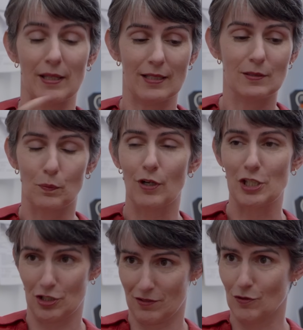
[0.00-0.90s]
right, that's a
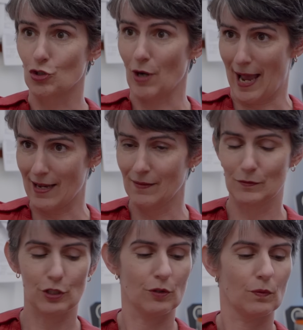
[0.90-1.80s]
pressure drag.
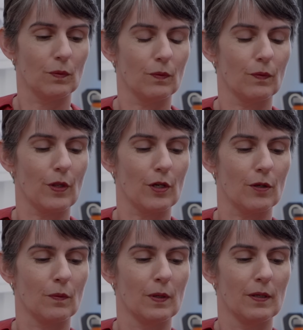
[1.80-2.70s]
So
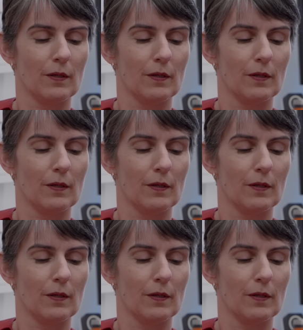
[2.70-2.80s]
the